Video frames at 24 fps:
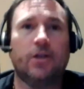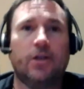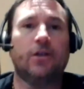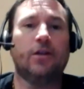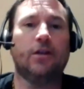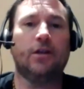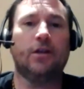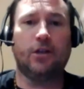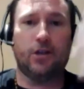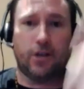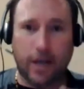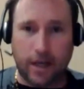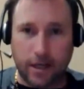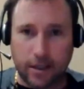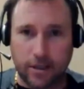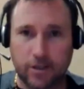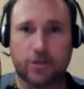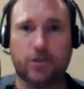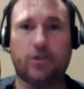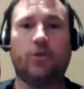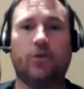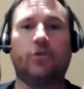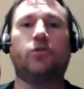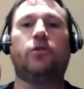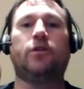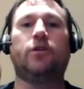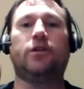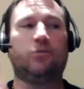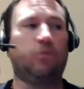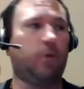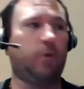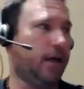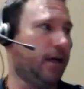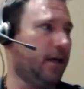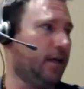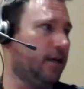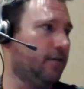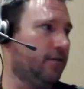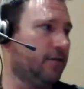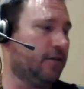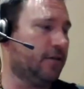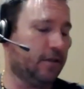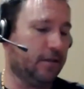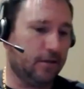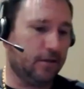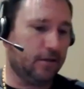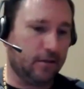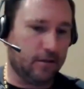You kind of just go through these waves.